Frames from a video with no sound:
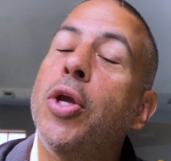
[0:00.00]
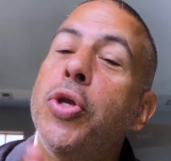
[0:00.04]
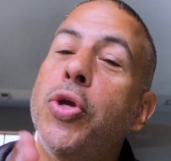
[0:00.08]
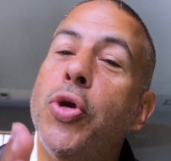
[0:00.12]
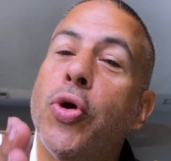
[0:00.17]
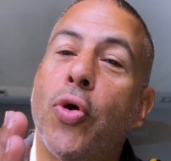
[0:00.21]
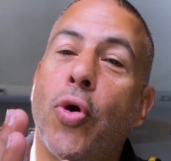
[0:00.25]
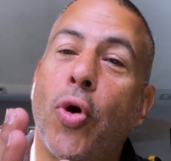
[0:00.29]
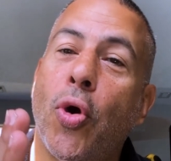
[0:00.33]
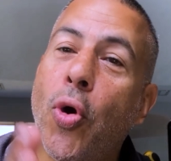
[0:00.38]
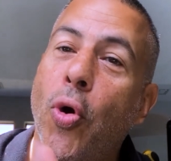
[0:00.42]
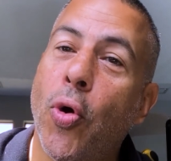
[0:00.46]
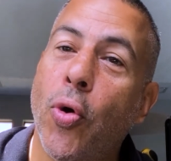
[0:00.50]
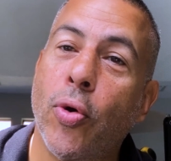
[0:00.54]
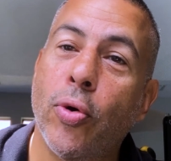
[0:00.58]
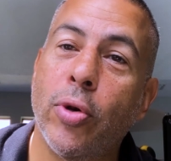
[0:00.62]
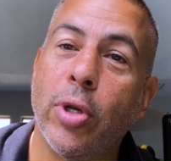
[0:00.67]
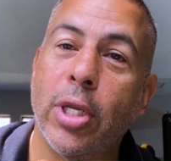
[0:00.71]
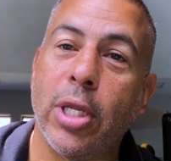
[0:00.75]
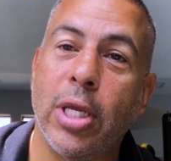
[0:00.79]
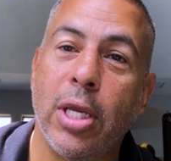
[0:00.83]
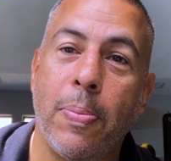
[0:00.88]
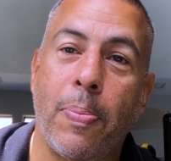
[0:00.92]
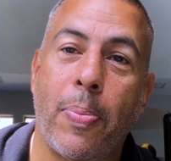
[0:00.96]
you're
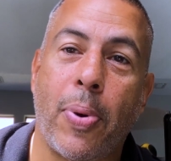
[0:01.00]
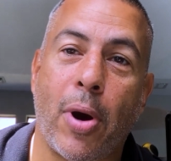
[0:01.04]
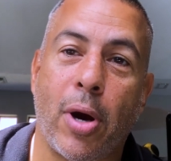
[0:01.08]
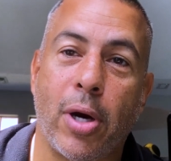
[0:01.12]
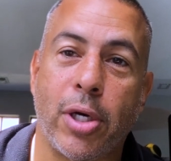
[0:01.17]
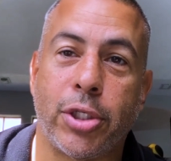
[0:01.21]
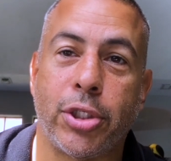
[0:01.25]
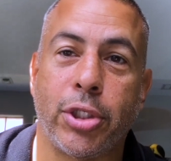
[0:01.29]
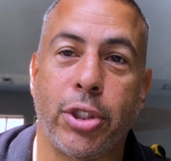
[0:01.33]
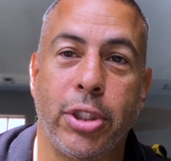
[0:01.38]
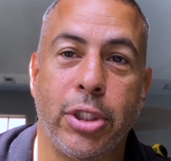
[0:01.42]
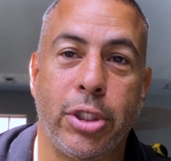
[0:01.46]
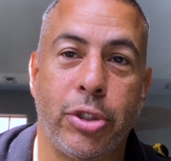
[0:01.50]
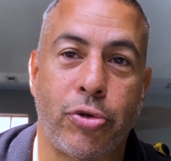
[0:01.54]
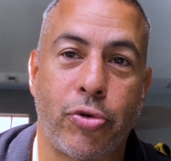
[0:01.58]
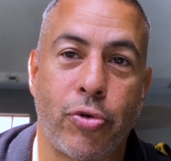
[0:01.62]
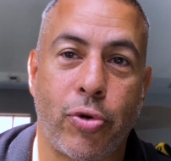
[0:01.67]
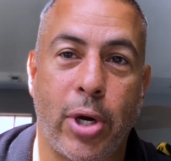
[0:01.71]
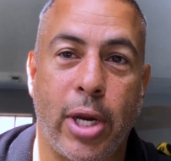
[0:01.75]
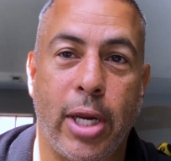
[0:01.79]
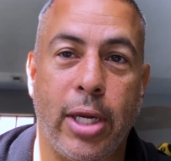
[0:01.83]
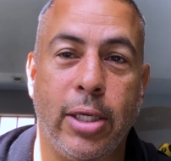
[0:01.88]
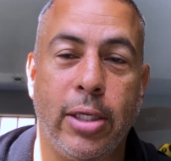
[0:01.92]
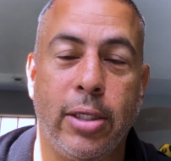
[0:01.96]
only partially
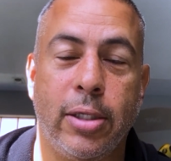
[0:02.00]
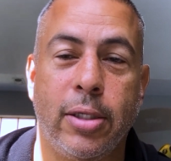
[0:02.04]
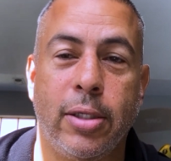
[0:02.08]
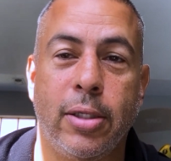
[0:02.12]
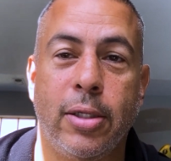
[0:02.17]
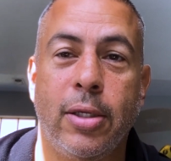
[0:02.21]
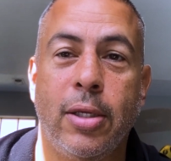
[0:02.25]
trained.